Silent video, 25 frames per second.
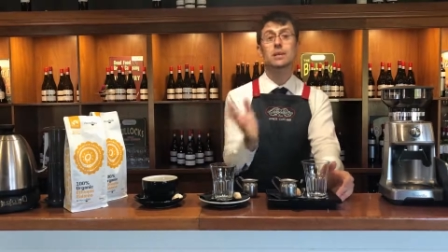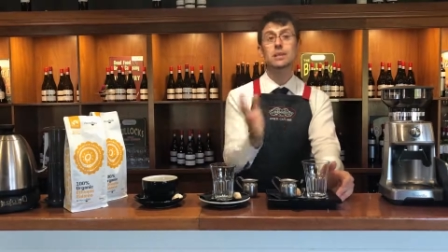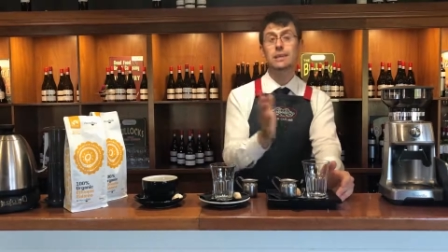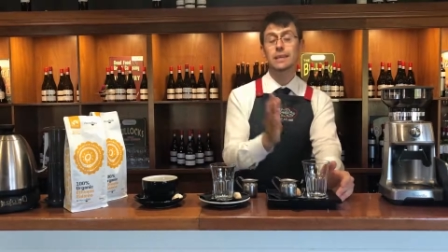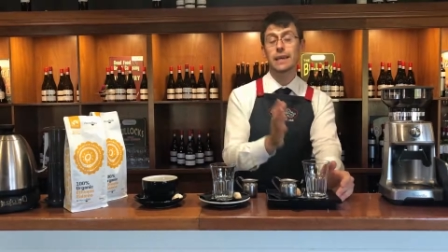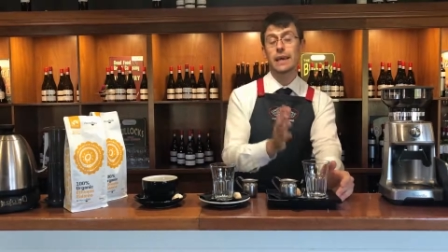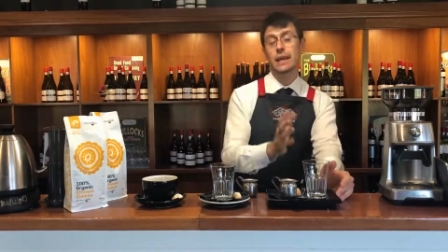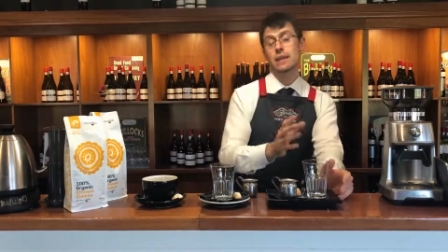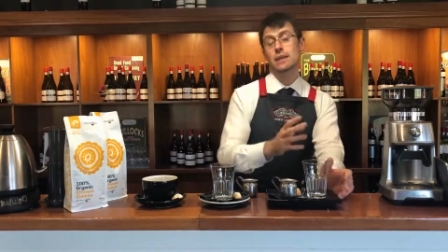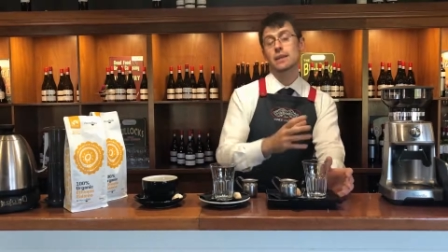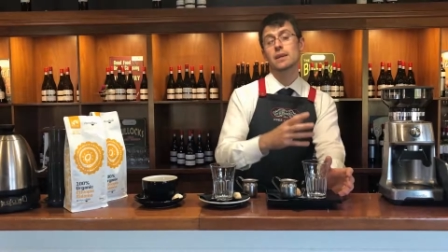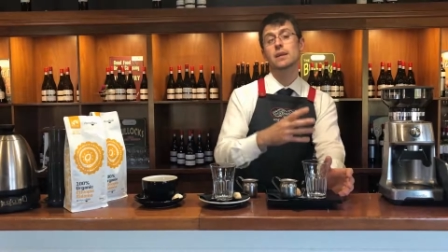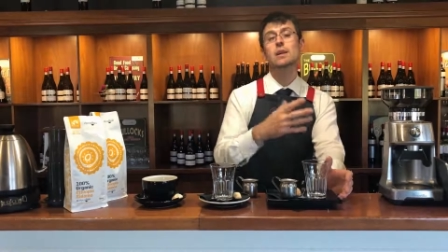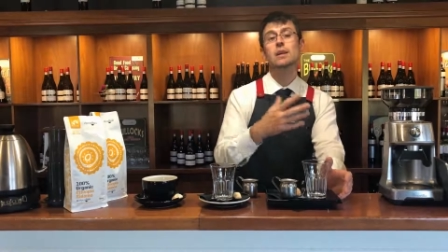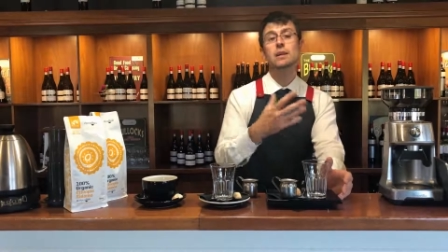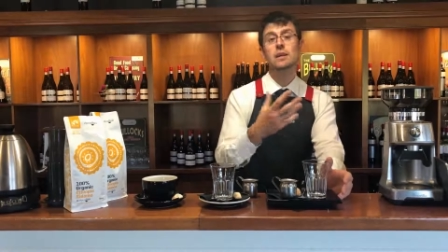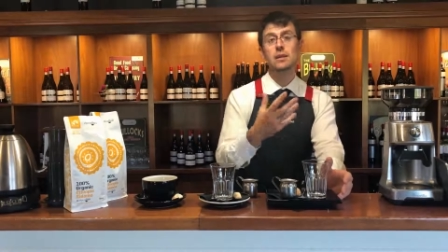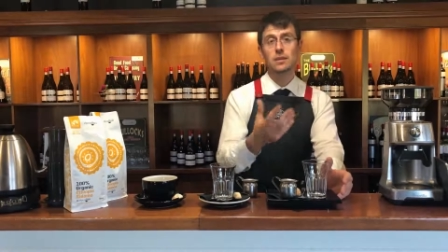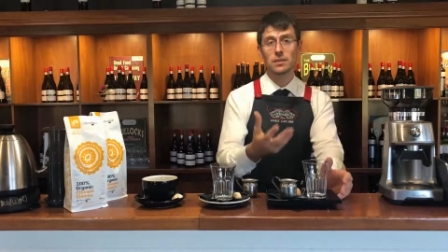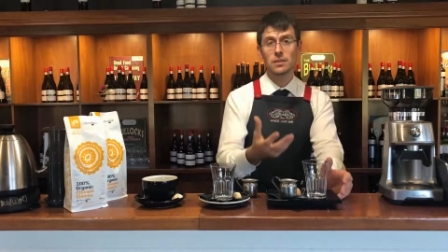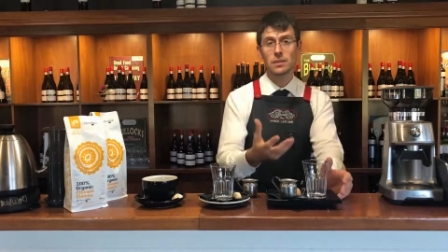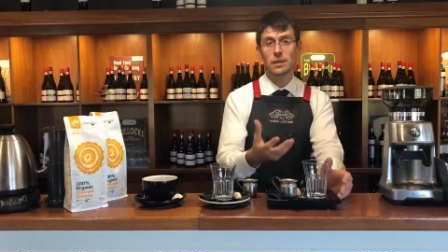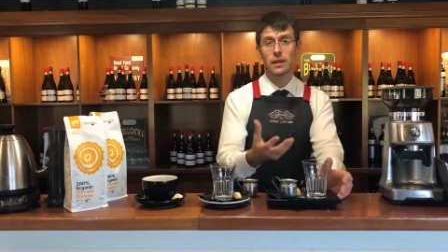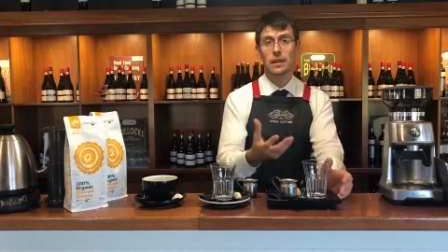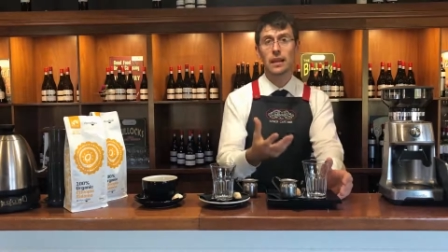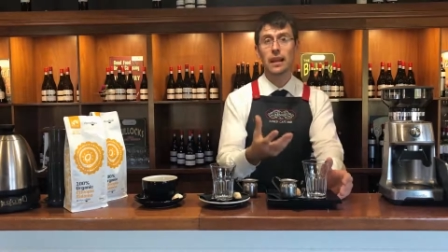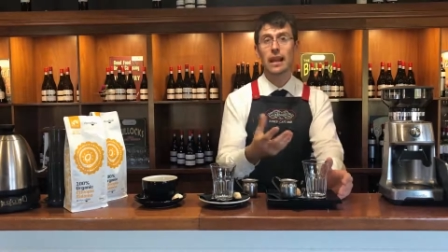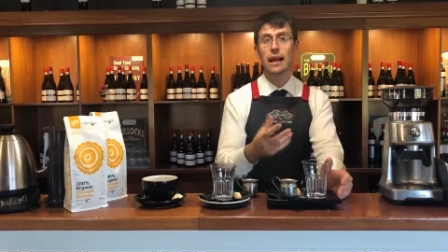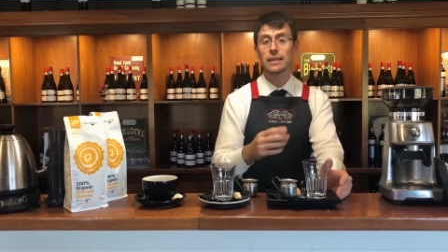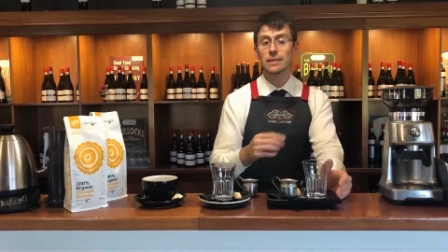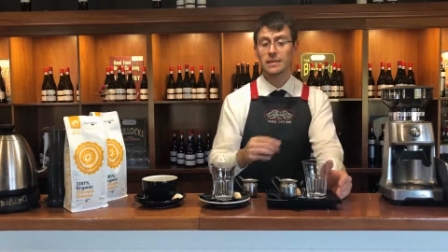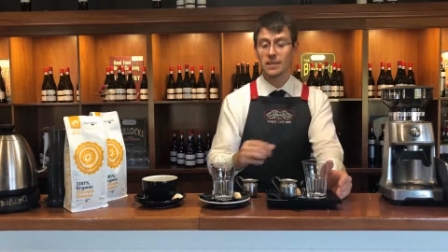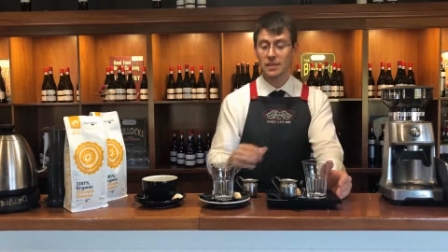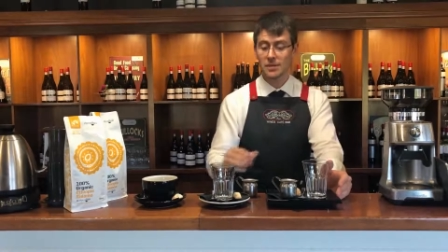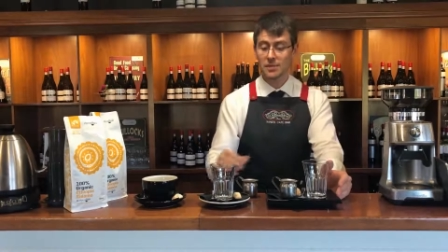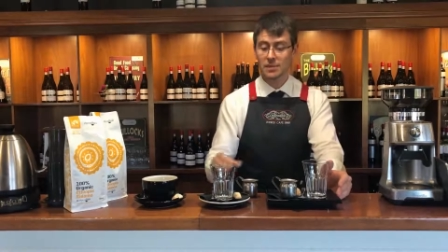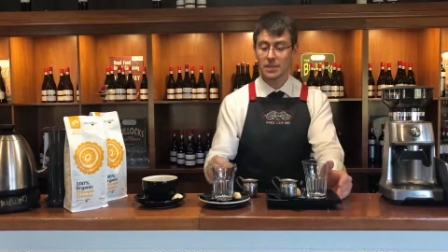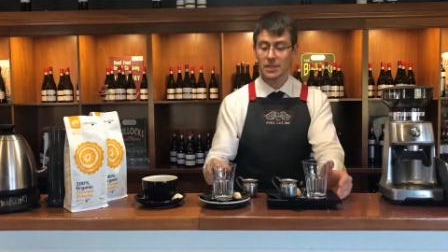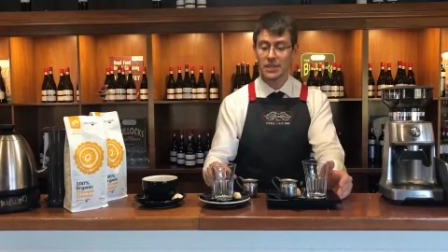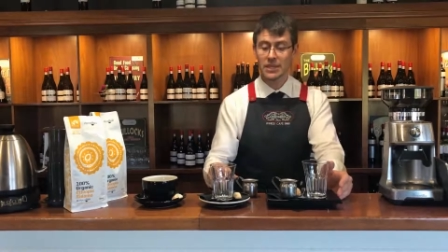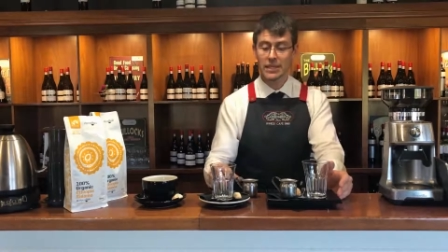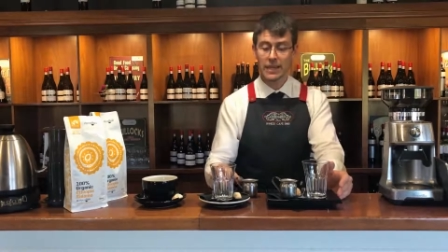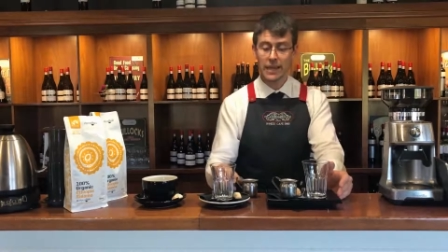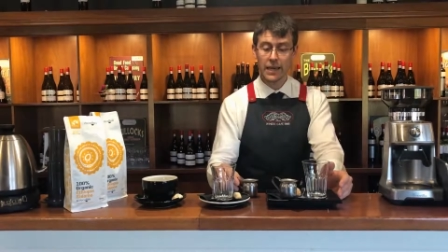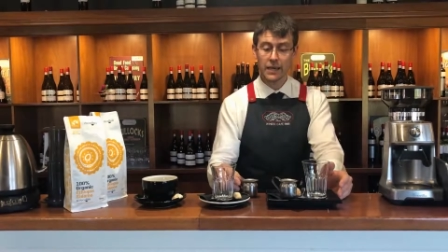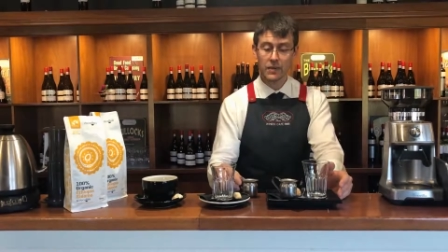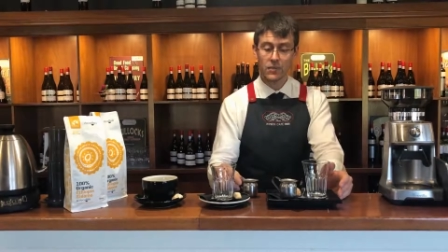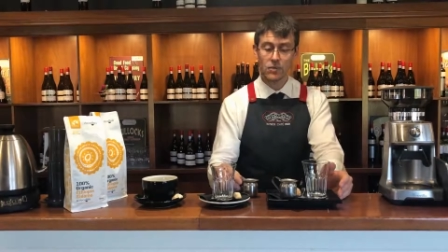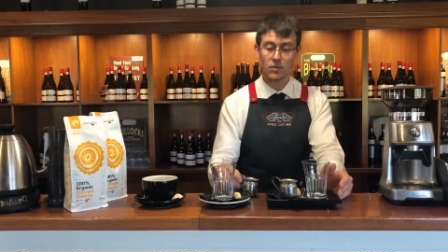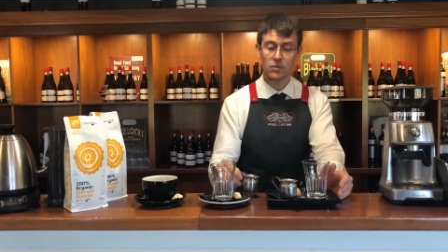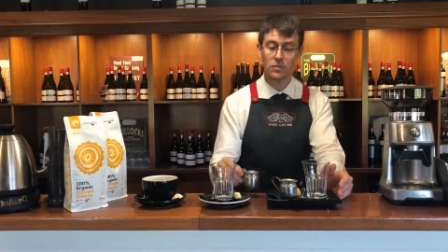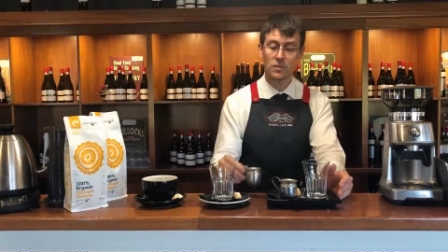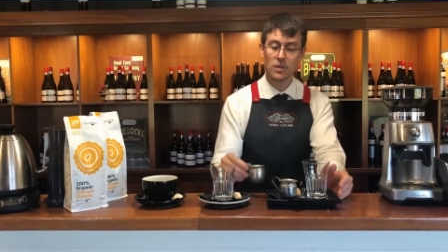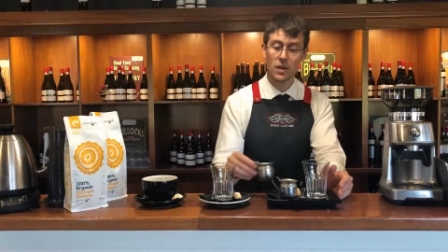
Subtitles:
then the latte macchiato.